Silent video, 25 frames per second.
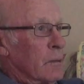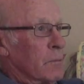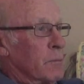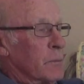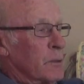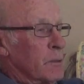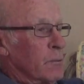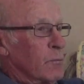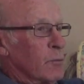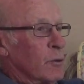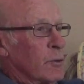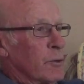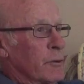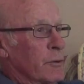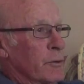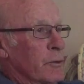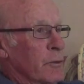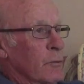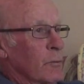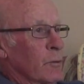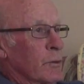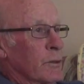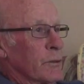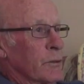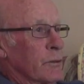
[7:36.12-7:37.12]
My
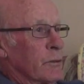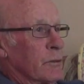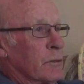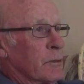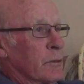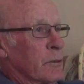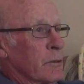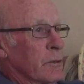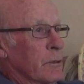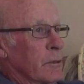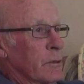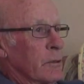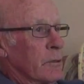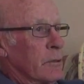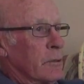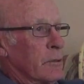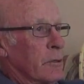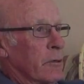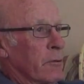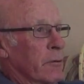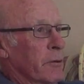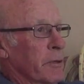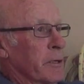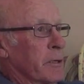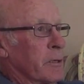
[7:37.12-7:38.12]
brother was in the
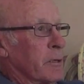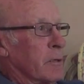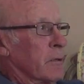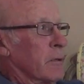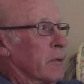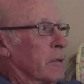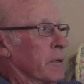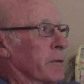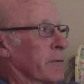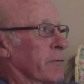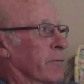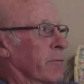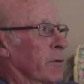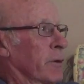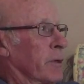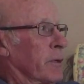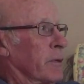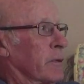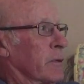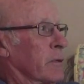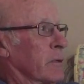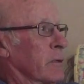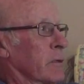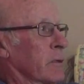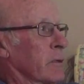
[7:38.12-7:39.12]
Korean
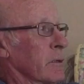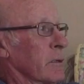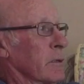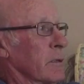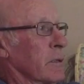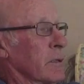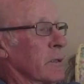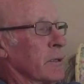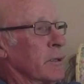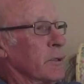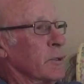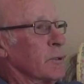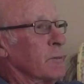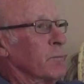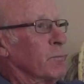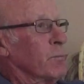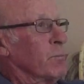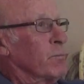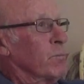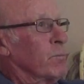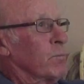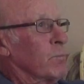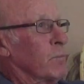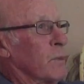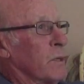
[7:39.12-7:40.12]
conflict, and he
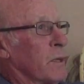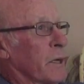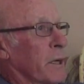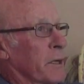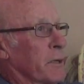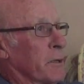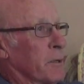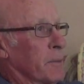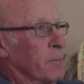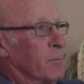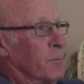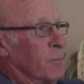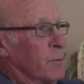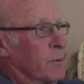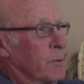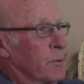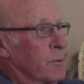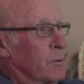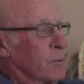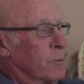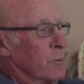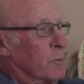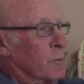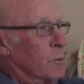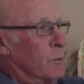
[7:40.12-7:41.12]
got up
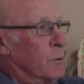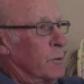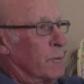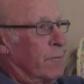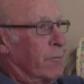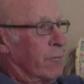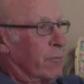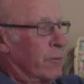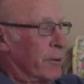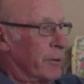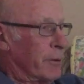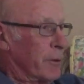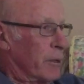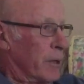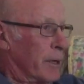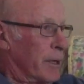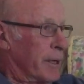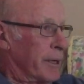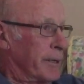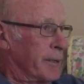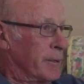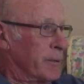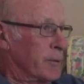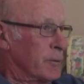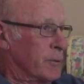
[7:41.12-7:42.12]
to the front
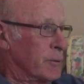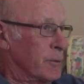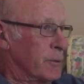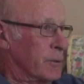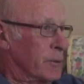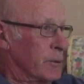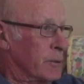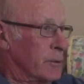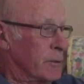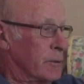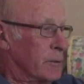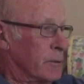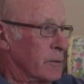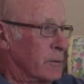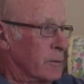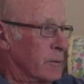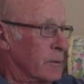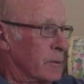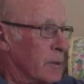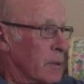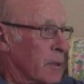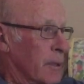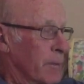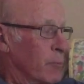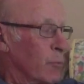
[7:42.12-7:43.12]
lines just
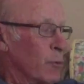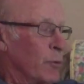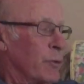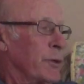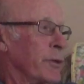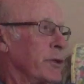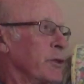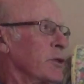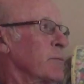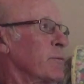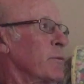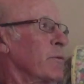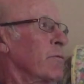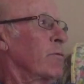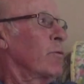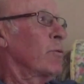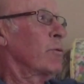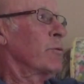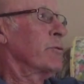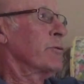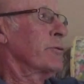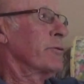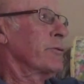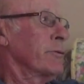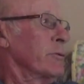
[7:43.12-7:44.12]
a couple of days before
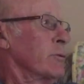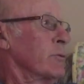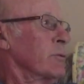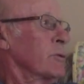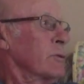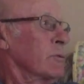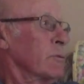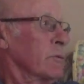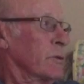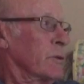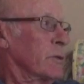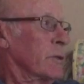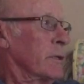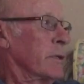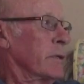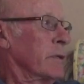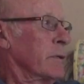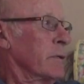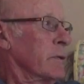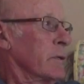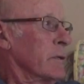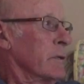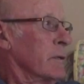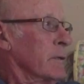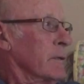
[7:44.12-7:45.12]
the truce was
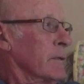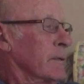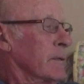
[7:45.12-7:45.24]
signed.